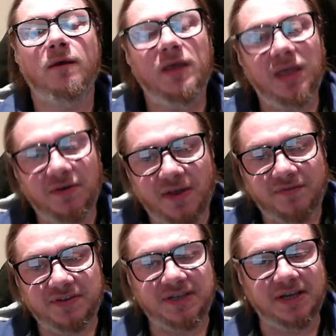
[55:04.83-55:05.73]
If
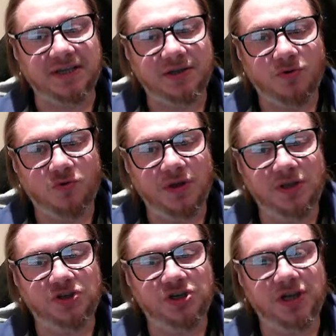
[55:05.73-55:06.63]
f6,
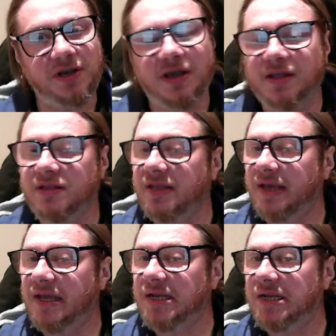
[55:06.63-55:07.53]
queen g, and
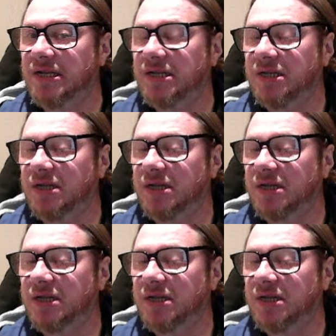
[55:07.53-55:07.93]
then